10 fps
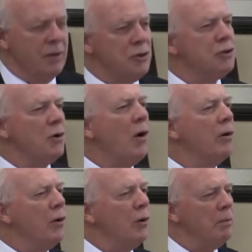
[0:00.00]

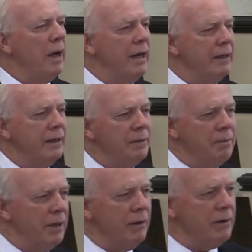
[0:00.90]
startled by the
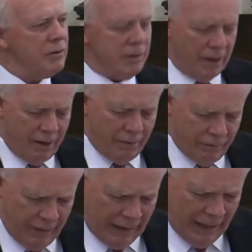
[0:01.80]
appearance
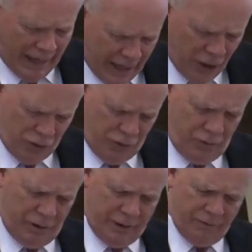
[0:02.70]
of an
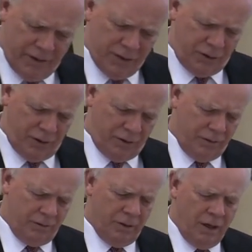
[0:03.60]
angel in a vision
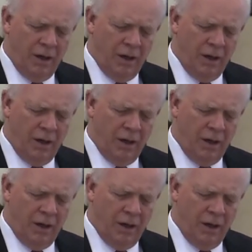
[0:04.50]
who